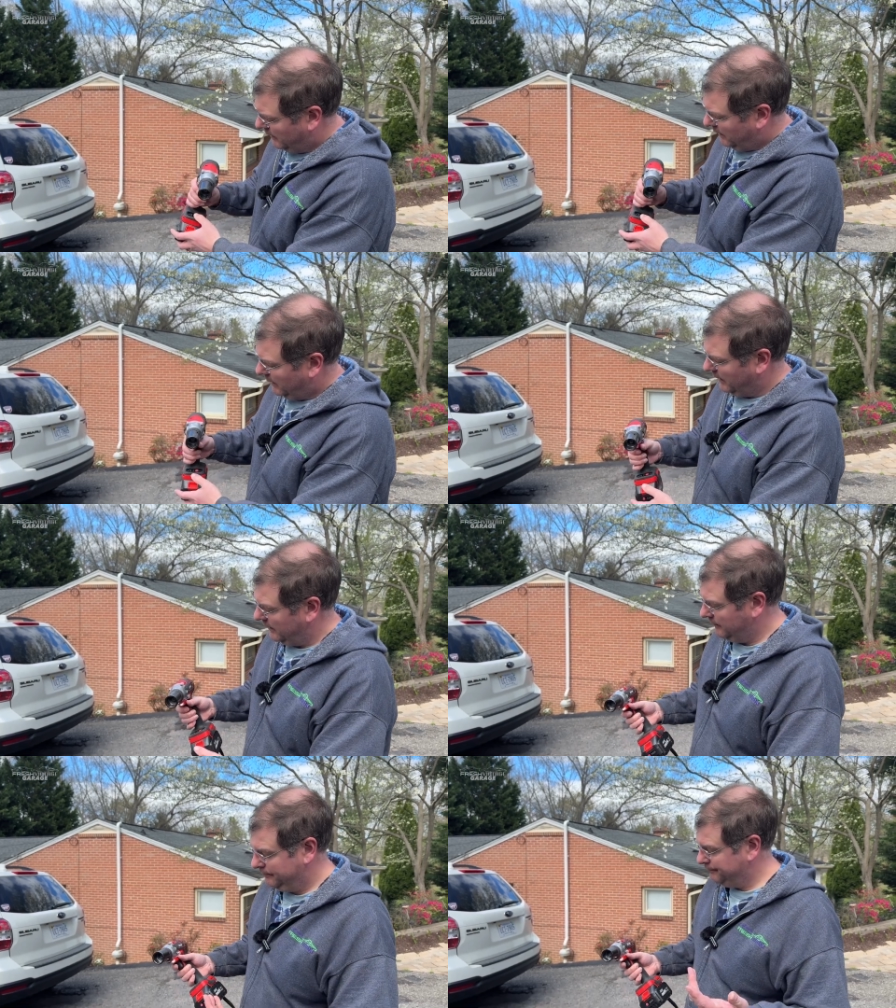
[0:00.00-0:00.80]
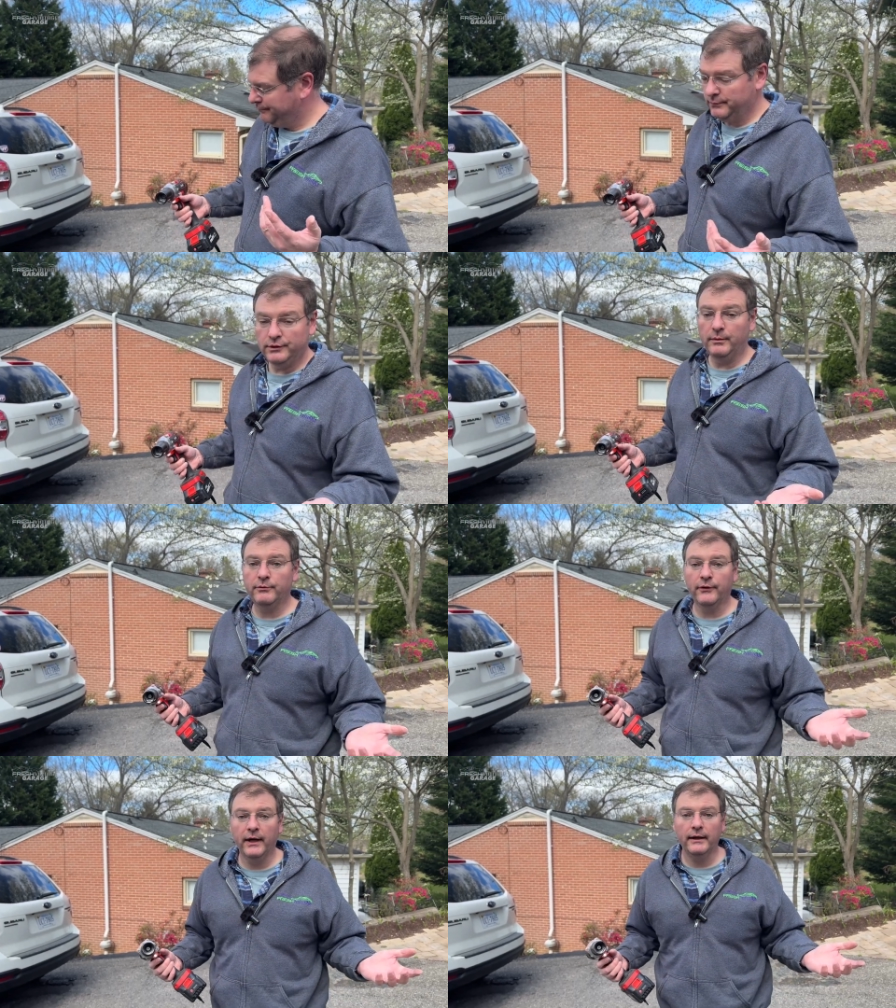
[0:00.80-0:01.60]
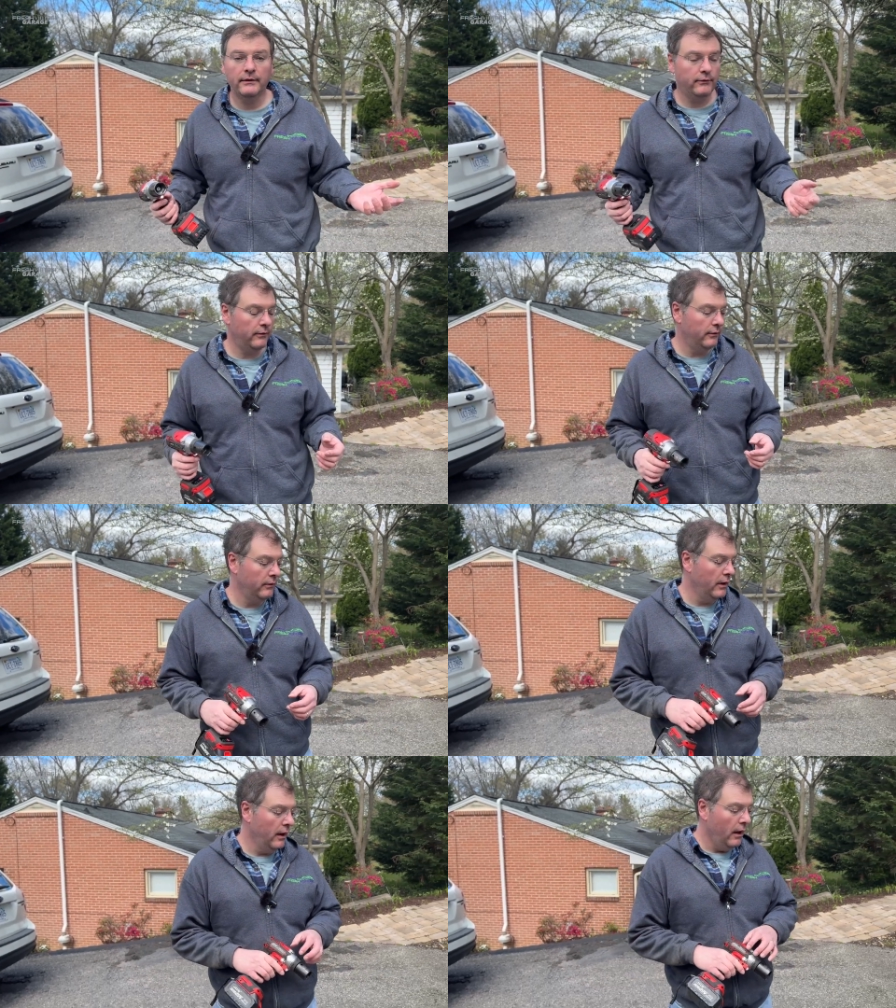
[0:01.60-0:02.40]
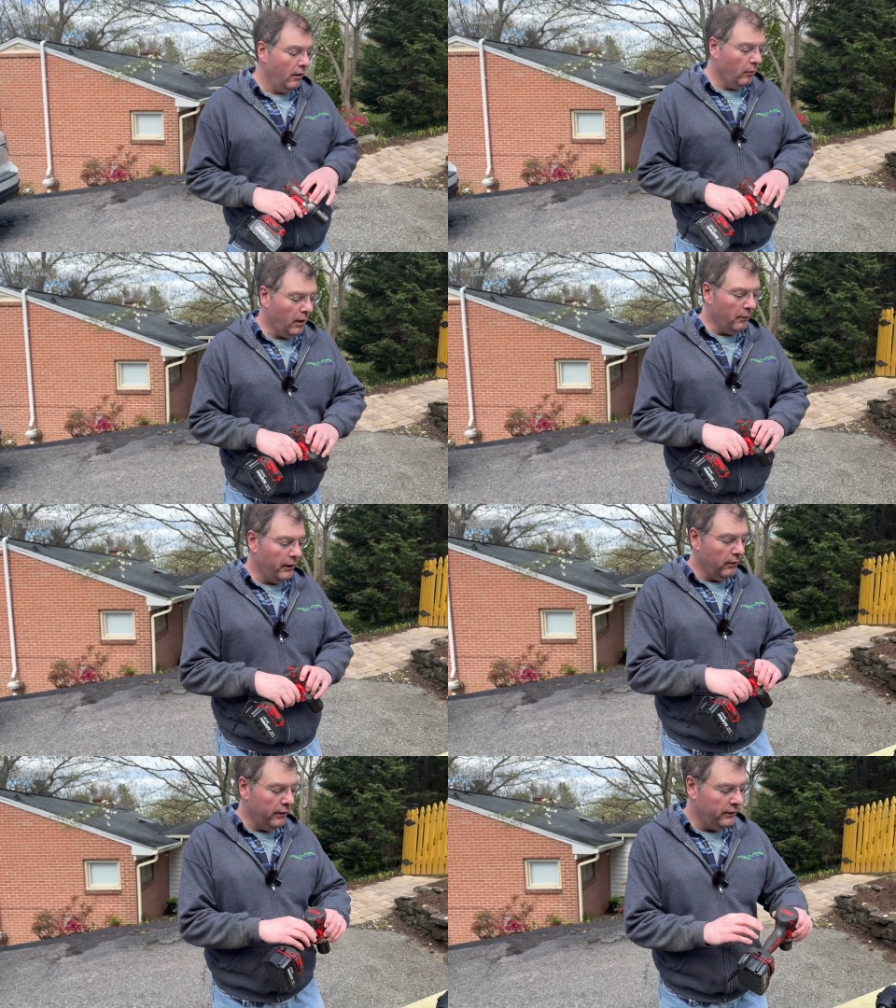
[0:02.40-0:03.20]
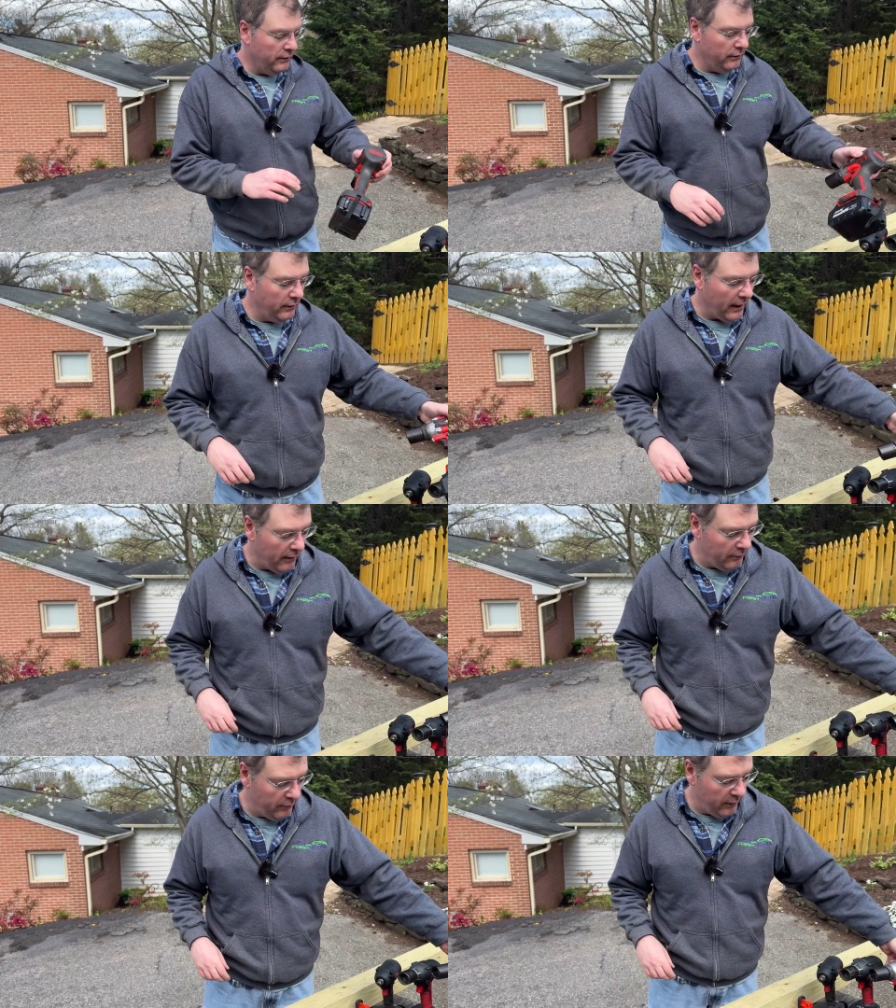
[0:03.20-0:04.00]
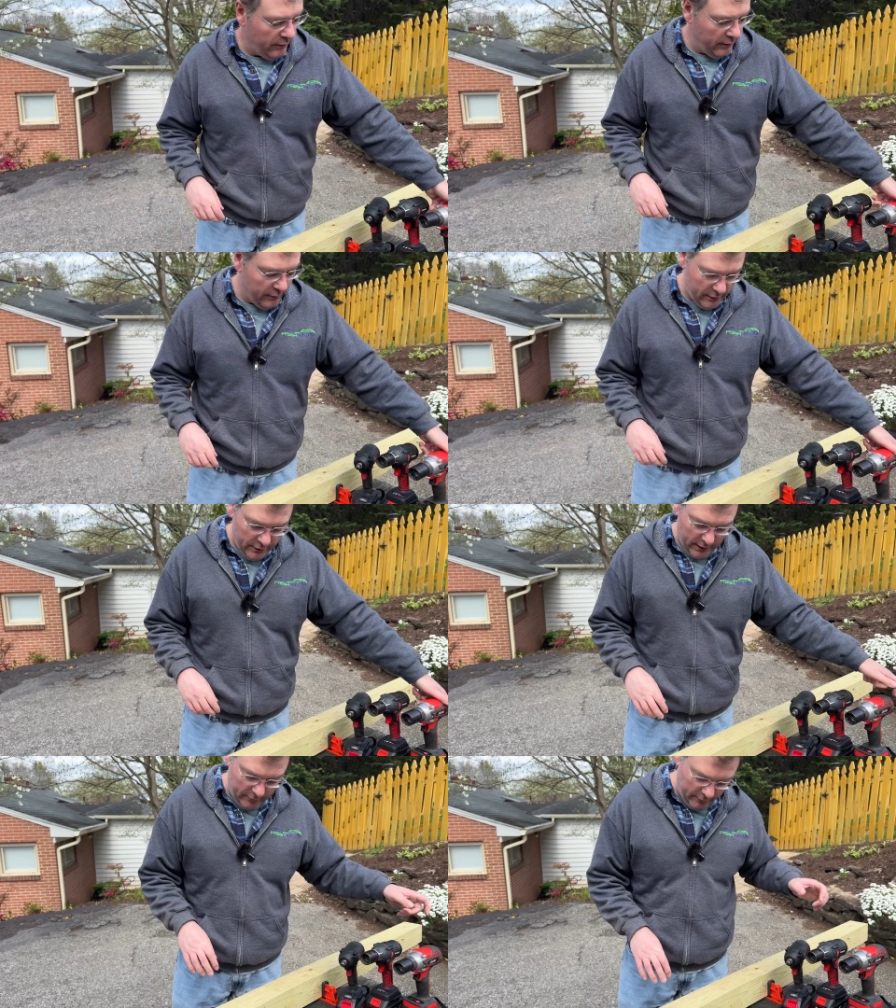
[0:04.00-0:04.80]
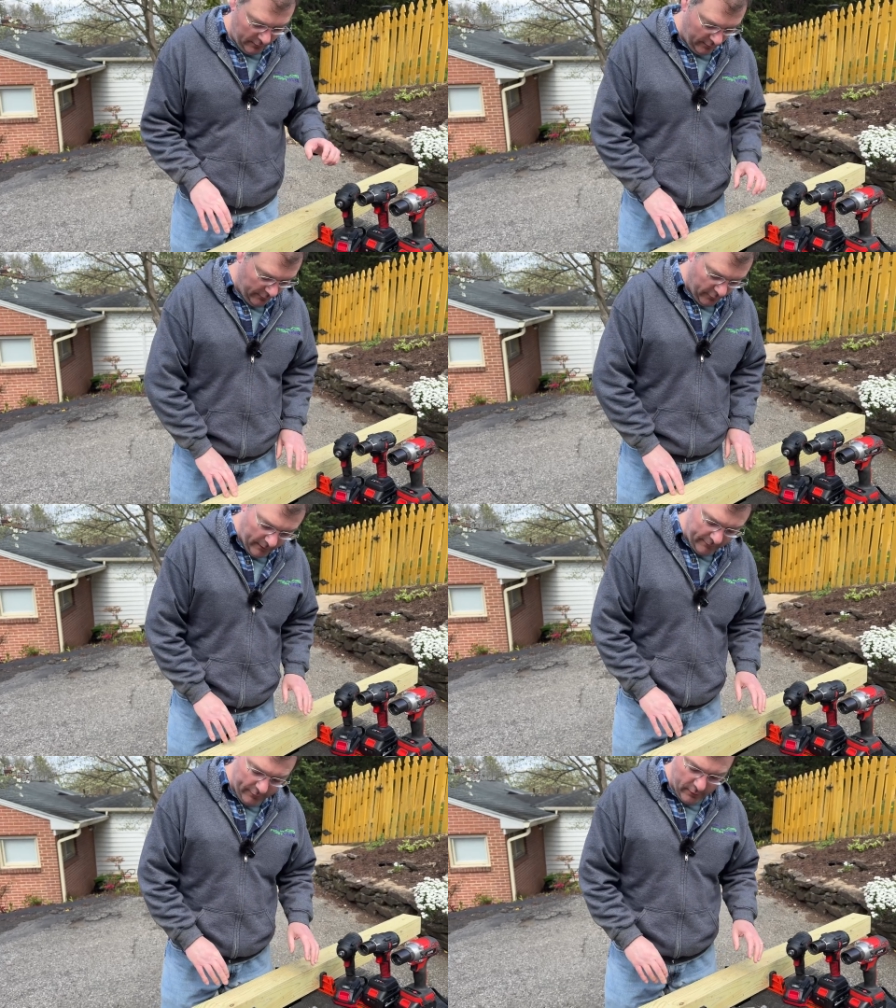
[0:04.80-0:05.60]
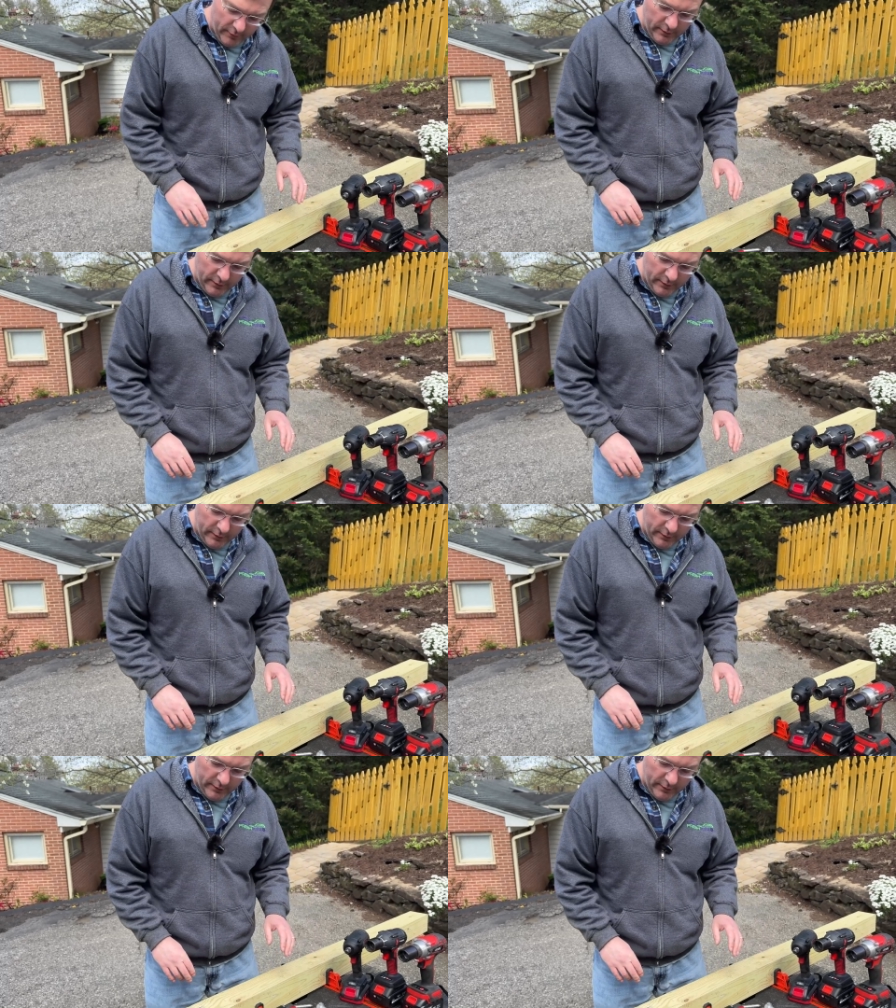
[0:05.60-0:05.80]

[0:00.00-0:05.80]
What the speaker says: And seems fine. So what we're going to do now is we're going to adjust the 4x4,